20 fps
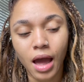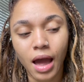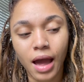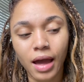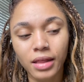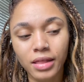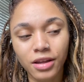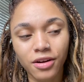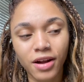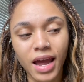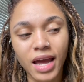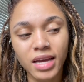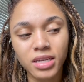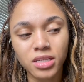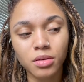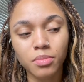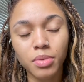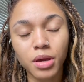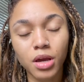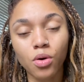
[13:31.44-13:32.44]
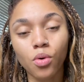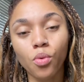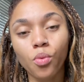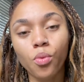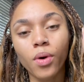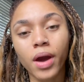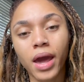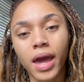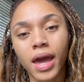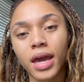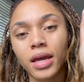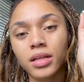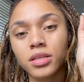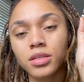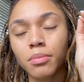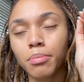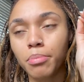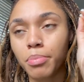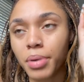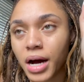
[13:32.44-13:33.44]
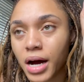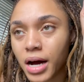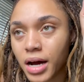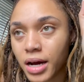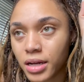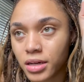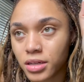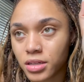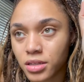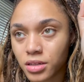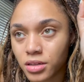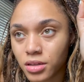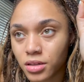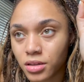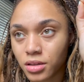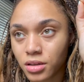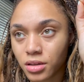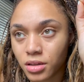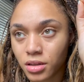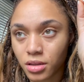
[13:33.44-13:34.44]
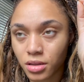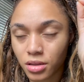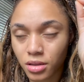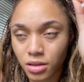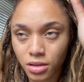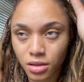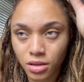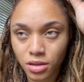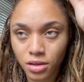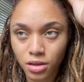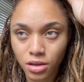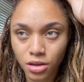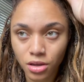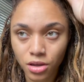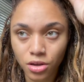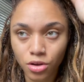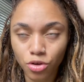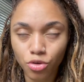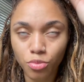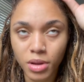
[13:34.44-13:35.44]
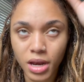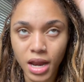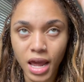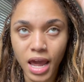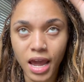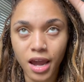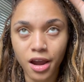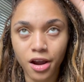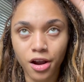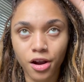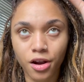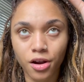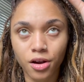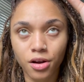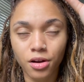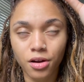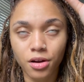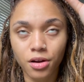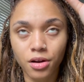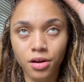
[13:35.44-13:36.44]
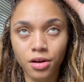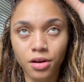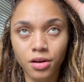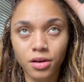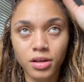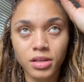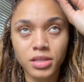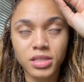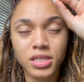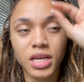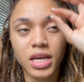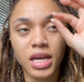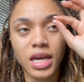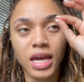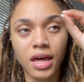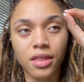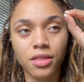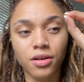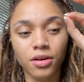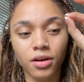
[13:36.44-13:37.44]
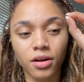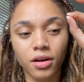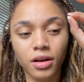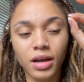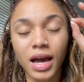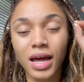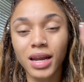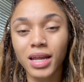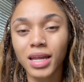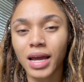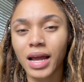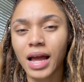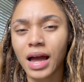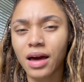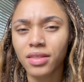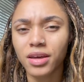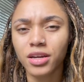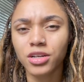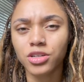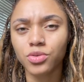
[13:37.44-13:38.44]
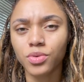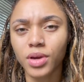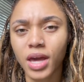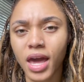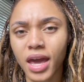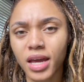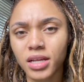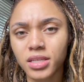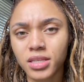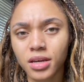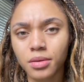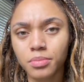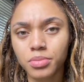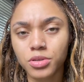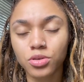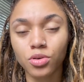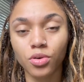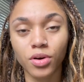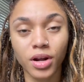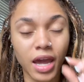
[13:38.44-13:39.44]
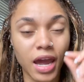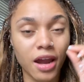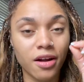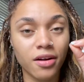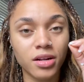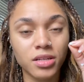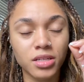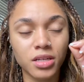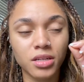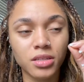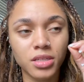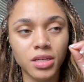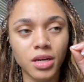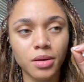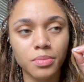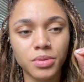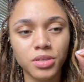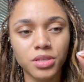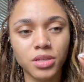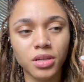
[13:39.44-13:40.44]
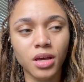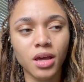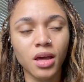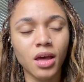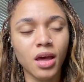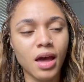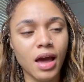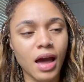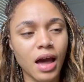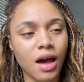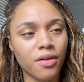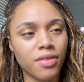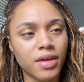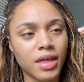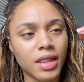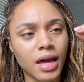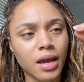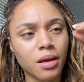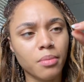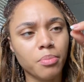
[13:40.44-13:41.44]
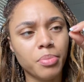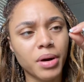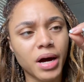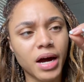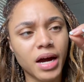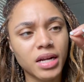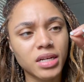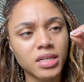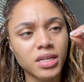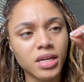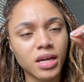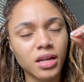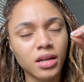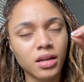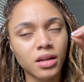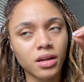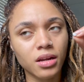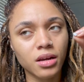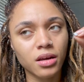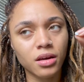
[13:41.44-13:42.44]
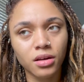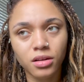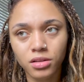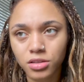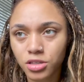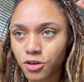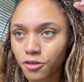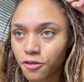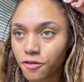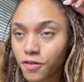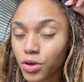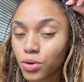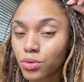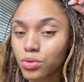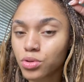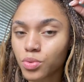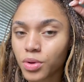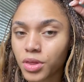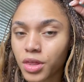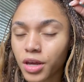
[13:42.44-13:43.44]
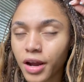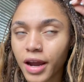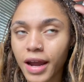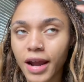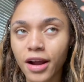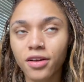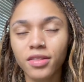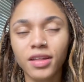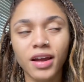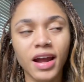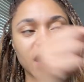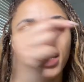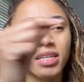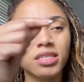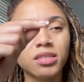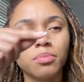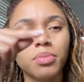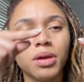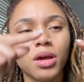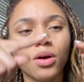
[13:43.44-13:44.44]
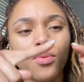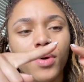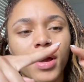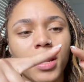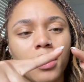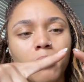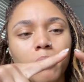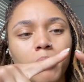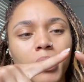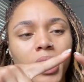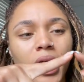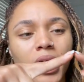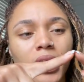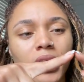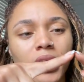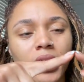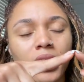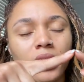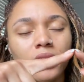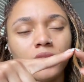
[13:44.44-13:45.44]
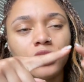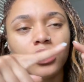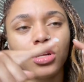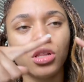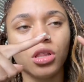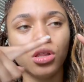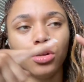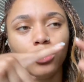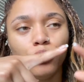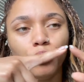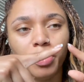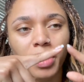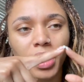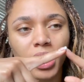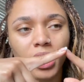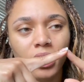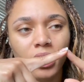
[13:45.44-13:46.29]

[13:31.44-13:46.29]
There has to be a way to bond human hair together, kind of like how they do K-tips or keratin tips, how they like bond it to fuse with your hair. There has to be a way to bond it to loop it,